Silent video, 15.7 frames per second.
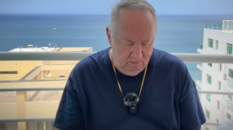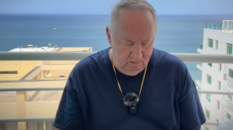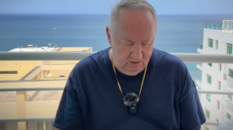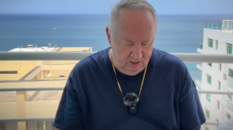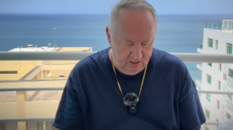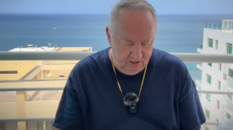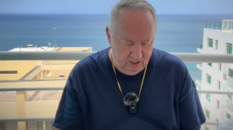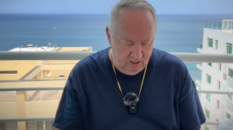
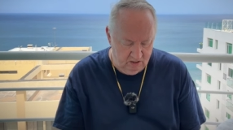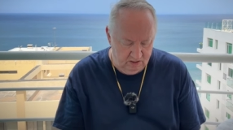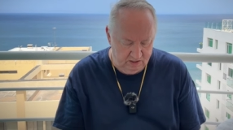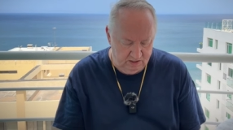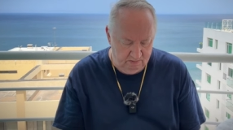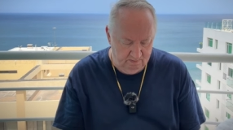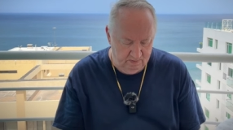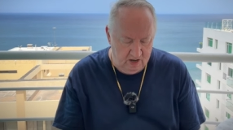But
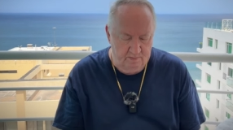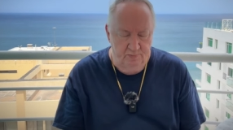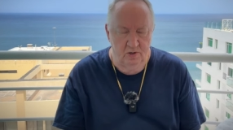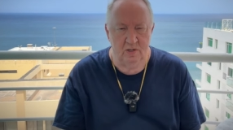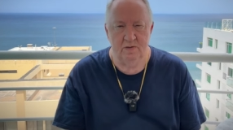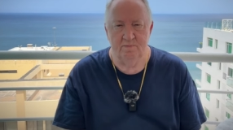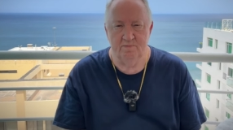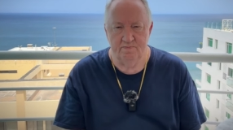there's, I'll
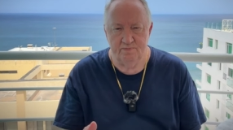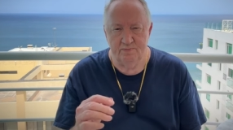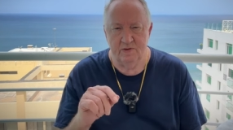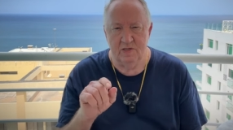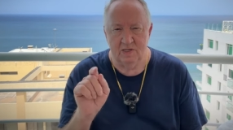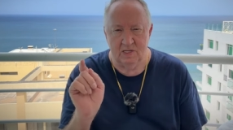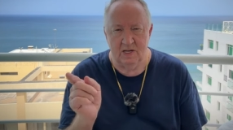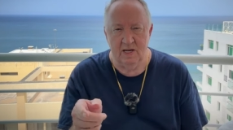put
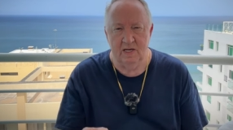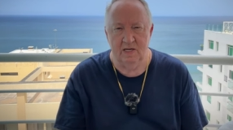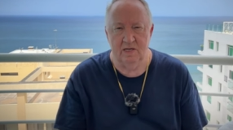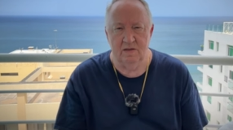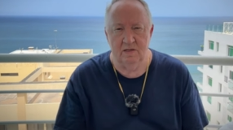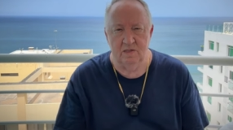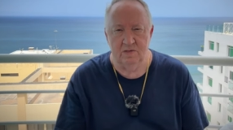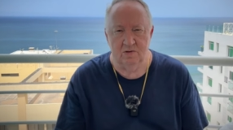this link
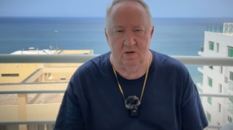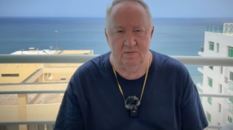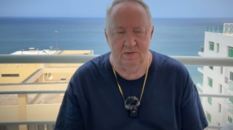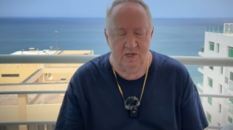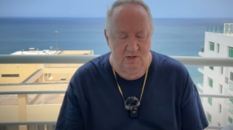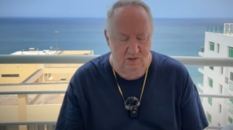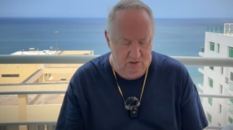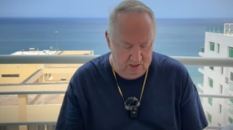in the
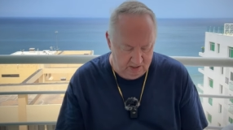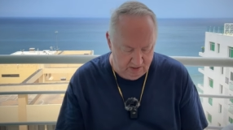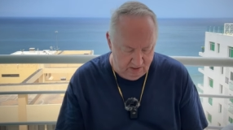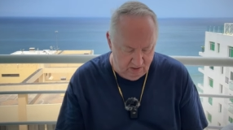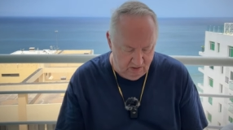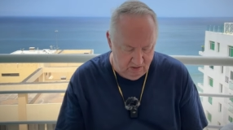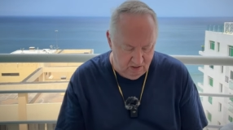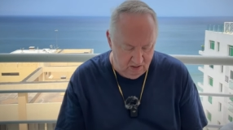description. You can
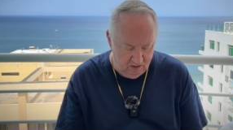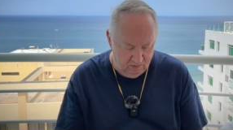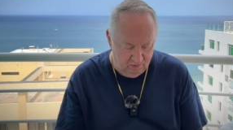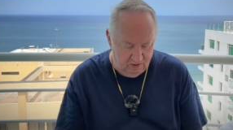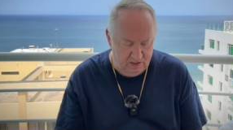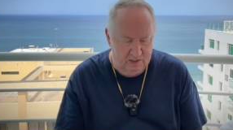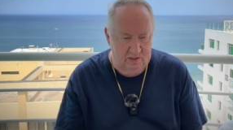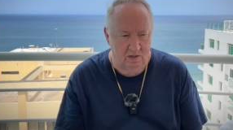do your own
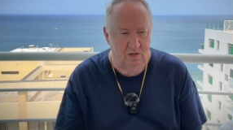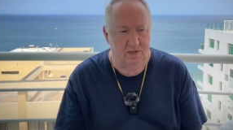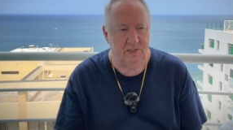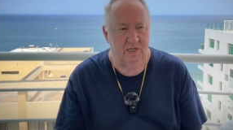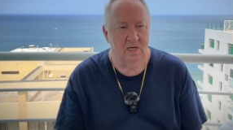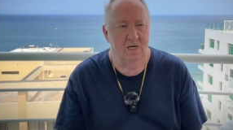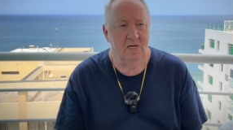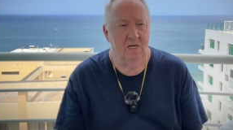
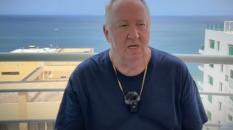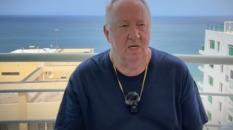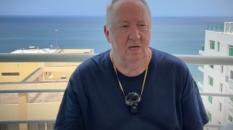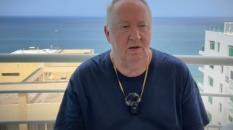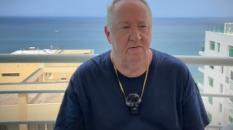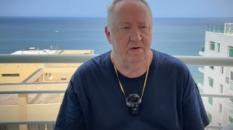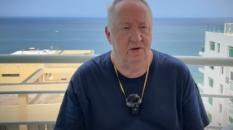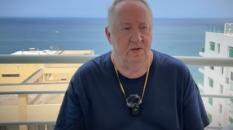research.
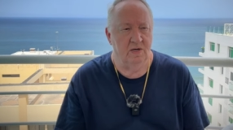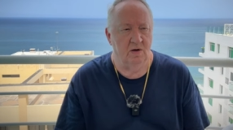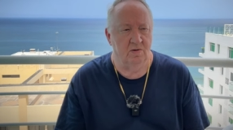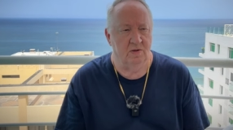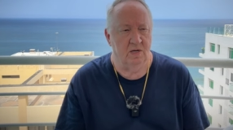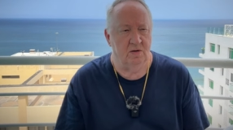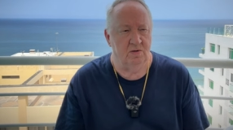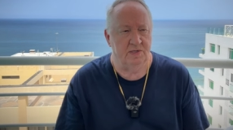If you
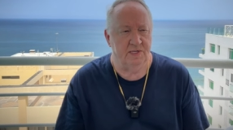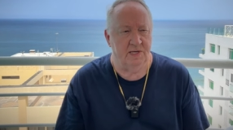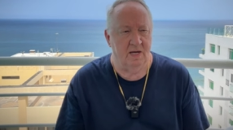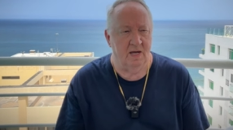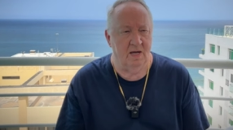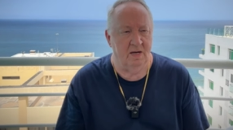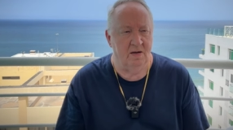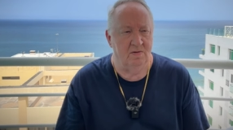don't
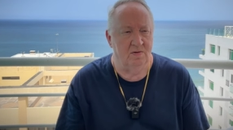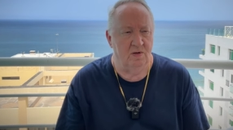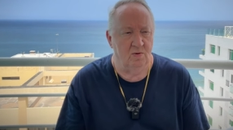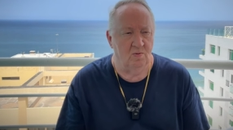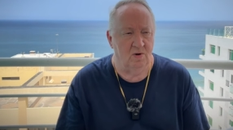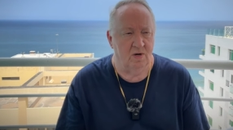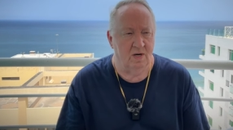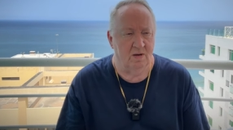understand it and
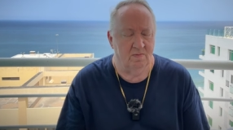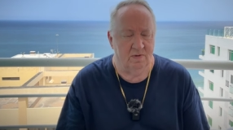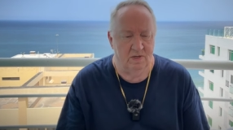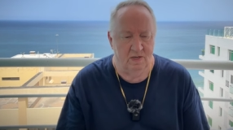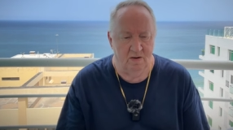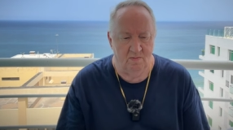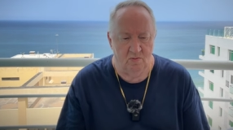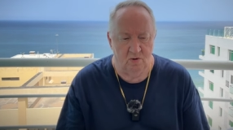you want to
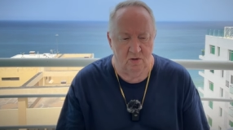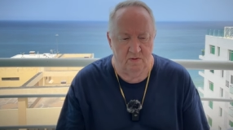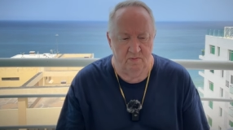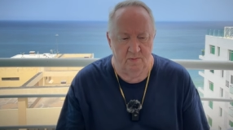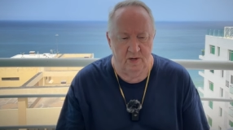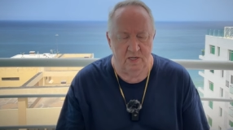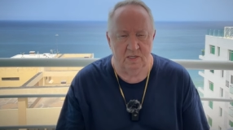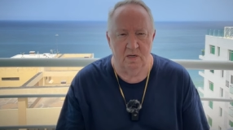get more
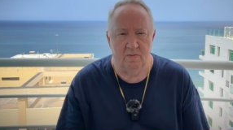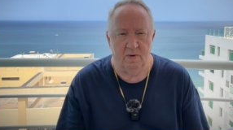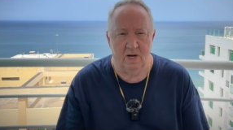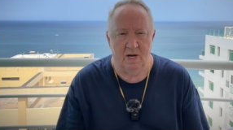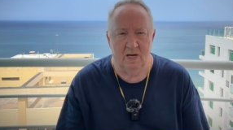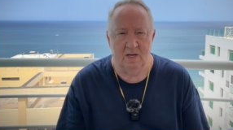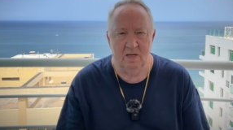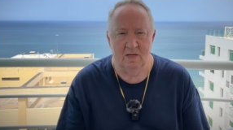information
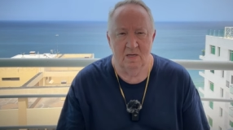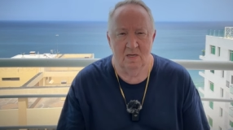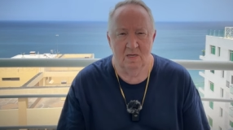about it,